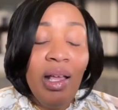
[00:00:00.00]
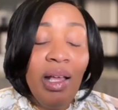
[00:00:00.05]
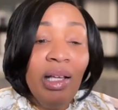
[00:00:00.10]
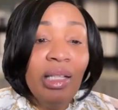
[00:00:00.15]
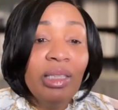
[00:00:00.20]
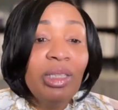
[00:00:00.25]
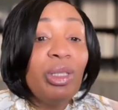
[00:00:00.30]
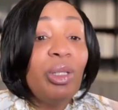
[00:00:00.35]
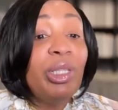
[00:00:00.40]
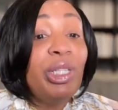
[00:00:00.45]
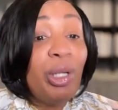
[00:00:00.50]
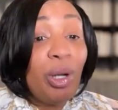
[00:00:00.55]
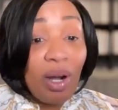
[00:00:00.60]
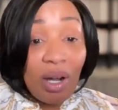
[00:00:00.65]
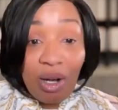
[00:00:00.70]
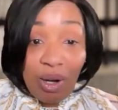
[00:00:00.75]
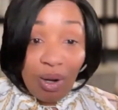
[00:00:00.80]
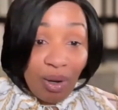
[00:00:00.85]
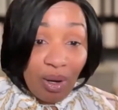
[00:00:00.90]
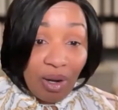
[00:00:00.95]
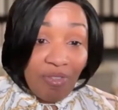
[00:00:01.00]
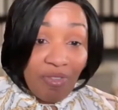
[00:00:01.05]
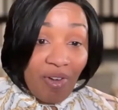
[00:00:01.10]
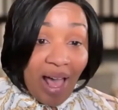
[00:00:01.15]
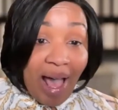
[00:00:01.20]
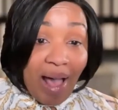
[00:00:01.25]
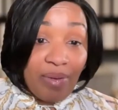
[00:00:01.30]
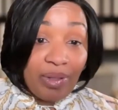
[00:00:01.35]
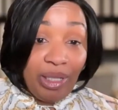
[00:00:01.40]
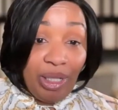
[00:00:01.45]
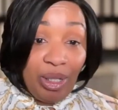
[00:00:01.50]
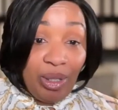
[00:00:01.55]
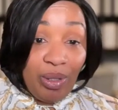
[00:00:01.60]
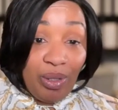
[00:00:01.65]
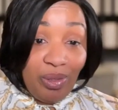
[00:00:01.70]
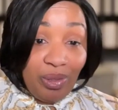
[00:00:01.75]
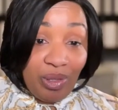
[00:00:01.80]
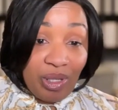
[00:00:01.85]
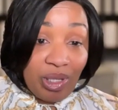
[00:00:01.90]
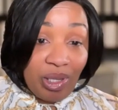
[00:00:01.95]
So your core
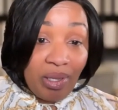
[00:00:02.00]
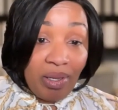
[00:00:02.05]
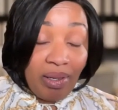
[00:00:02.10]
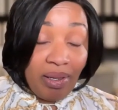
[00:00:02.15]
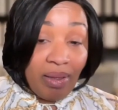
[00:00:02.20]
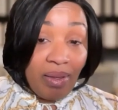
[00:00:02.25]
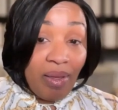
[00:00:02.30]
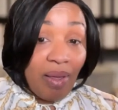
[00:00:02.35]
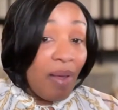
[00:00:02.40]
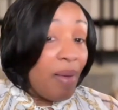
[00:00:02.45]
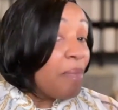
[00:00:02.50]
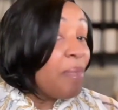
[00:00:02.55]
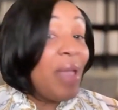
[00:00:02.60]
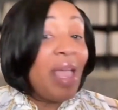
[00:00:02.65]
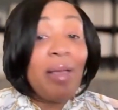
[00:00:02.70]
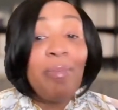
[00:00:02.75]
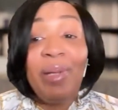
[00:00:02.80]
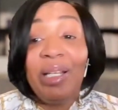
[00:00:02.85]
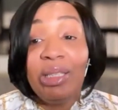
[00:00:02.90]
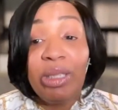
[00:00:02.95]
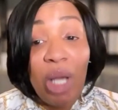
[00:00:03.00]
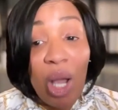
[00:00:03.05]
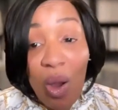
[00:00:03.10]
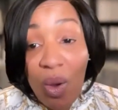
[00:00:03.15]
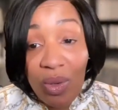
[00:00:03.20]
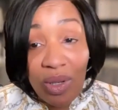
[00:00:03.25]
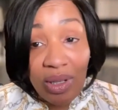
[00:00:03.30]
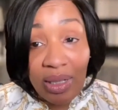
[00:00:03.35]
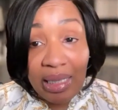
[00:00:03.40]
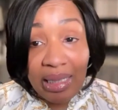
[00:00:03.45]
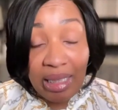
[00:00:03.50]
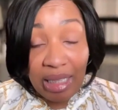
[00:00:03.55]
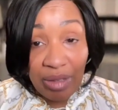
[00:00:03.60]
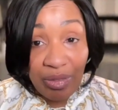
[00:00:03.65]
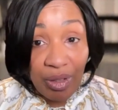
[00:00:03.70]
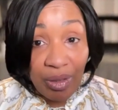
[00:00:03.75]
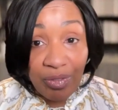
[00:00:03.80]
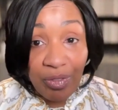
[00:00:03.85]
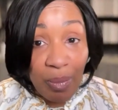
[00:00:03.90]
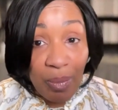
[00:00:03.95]
values may be totally
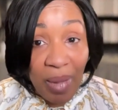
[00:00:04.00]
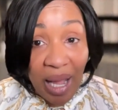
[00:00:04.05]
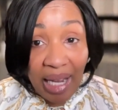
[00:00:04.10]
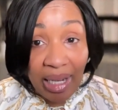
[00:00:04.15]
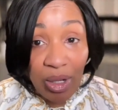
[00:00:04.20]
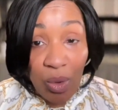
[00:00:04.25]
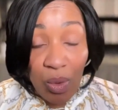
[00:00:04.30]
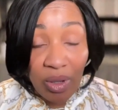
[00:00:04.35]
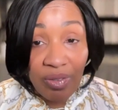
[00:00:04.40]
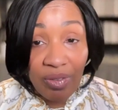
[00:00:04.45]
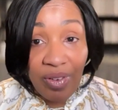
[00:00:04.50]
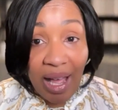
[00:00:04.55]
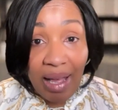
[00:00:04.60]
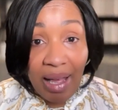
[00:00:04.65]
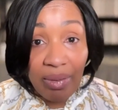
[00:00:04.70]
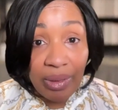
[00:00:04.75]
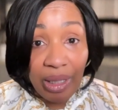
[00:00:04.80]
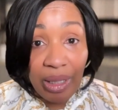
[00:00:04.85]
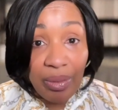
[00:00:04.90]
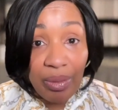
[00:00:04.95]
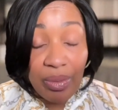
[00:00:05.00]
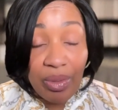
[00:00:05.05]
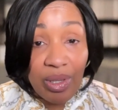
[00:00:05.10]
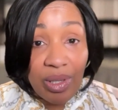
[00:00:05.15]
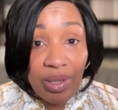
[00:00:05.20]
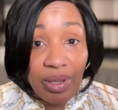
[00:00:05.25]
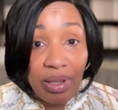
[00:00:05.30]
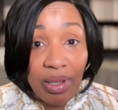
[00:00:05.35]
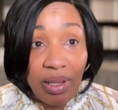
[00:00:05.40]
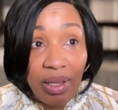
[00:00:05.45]
different from my core values.